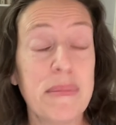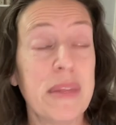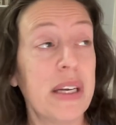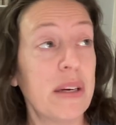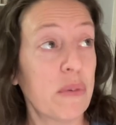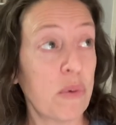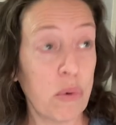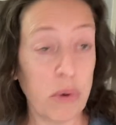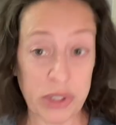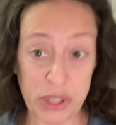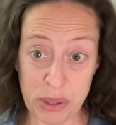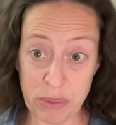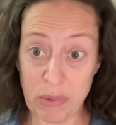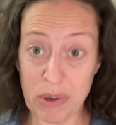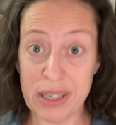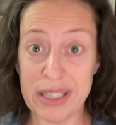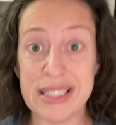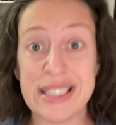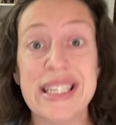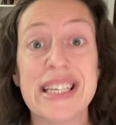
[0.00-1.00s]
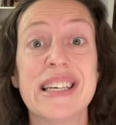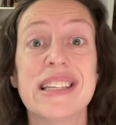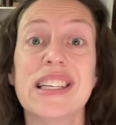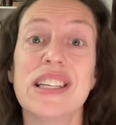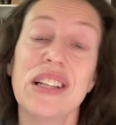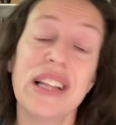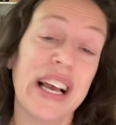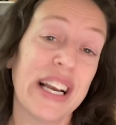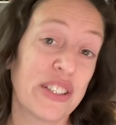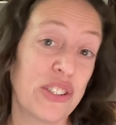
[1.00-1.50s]
then of course you want to sink a
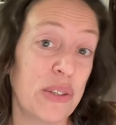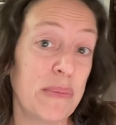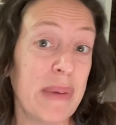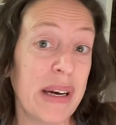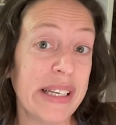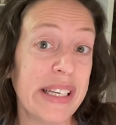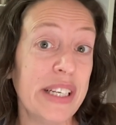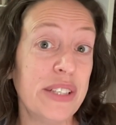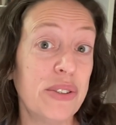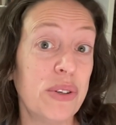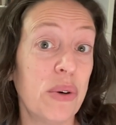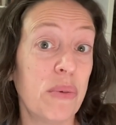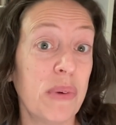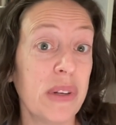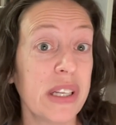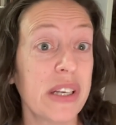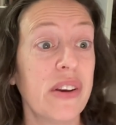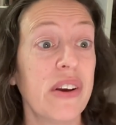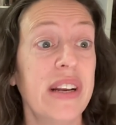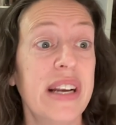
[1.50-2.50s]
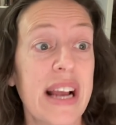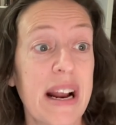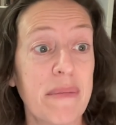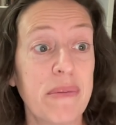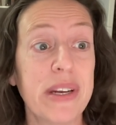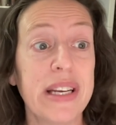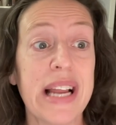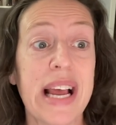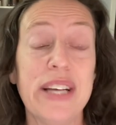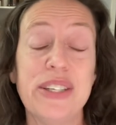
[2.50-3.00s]
little extra money into a really good
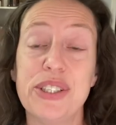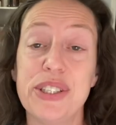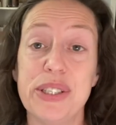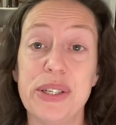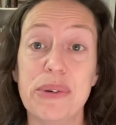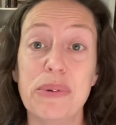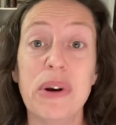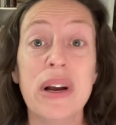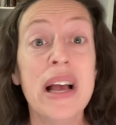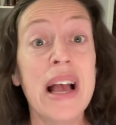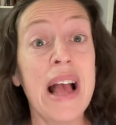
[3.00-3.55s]
everyday shoe.